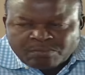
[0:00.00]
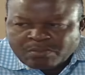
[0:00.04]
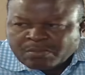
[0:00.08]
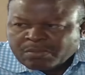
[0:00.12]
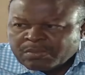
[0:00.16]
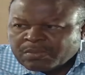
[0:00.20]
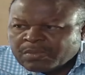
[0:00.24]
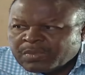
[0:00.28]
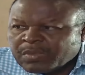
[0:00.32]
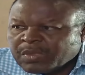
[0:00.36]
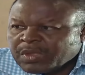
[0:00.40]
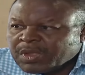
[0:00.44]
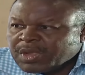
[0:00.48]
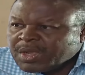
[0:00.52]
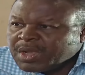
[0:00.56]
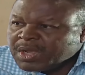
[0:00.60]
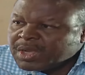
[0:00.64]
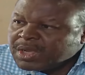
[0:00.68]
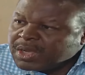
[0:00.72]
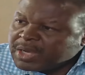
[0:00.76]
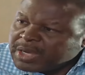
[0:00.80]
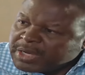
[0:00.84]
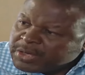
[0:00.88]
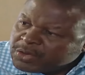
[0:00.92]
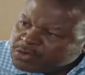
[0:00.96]

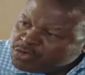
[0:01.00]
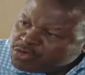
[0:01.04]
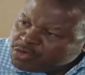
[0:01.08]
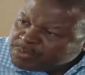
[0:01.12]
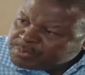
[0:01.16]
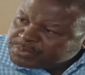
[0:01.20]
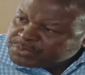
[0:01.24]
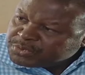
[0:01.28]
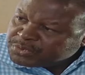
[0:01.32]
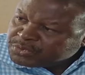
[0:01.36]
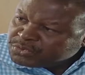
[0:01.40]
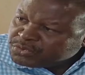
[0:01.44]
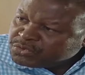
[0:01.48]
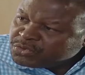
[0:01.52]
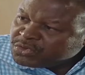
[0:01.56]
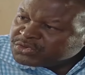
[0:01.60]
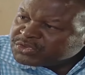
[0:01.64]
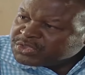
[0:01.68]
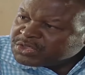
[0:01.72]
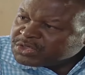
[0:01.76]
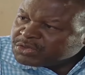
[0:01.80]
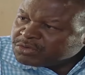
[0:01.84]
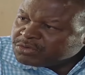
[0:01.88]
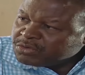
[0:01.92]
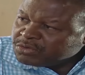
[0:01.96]
I hope you do not
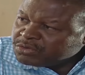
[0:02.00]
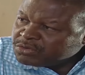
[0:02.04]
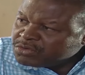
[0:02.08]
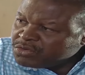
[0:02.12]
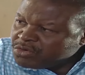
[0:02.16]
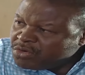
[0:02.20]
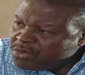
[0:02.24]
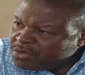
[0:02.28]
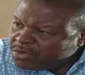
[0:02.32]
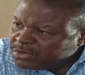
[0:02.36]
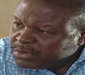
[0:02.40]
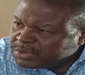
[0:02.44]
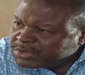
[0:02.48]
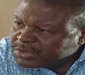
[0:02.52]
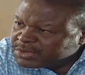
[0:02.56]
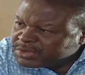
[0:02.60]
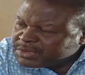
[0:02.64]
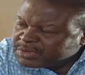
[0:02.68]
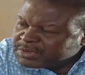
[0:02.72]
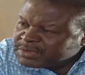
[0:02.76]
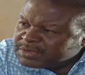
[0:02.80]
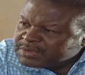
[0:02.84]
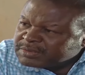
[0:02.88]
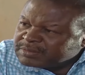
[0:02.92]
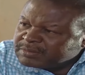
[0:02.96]
include God
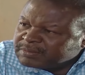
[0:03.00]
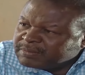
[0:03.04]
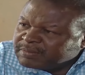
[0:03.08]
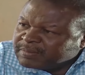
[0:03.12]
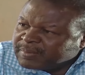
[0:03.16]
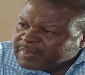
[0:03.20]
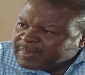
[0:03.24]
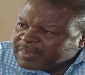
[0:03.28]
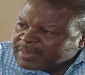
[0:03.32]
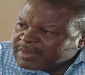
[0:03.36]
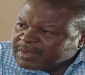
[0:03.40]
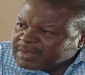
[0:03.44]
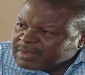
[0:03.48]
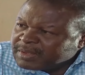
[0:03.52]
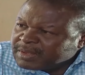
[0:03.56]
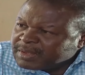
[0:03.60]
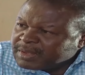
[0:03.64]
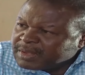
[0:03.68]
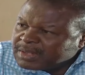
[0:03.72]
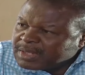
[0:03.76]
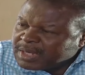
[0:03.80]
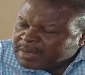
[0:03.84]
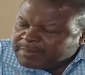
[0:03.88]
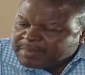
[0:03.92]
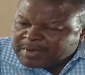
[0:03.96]

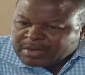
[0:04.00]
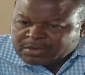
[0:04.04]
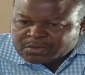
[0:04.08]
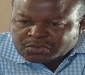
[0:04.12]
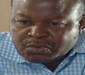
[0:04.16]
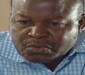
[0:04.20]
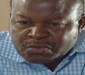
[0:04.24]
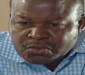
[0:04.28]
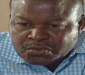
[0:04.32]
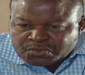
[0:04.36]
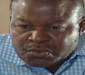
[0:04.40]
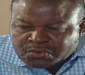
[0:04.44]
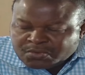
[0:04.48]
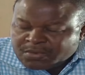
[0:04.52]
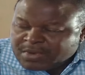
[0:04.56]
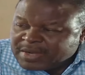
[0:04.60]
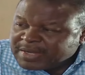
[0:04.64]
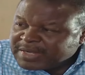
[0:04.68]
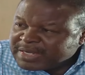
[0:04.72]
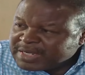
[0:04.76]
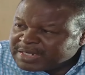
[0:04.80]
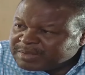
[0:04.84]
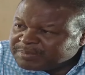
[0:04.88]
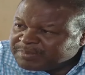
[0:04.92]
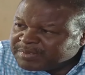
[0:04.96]
among those who are
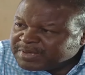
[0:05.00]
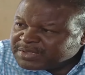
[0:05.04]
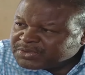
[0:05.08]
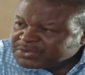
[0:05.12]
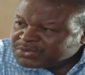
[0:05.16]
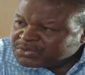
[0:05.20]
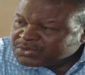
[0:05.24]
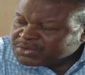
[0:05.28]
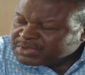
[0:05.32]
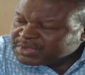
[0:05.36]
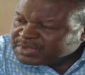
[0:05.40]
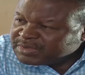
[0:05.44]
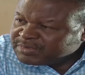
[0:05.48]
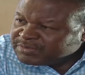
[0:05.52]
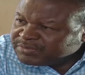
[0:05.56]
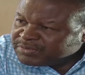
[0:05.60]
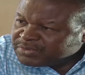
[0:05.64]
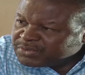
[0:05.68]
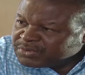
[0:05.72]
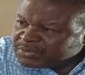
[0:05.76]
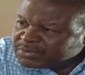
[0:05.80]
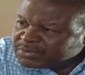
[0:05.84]
helpless to save you.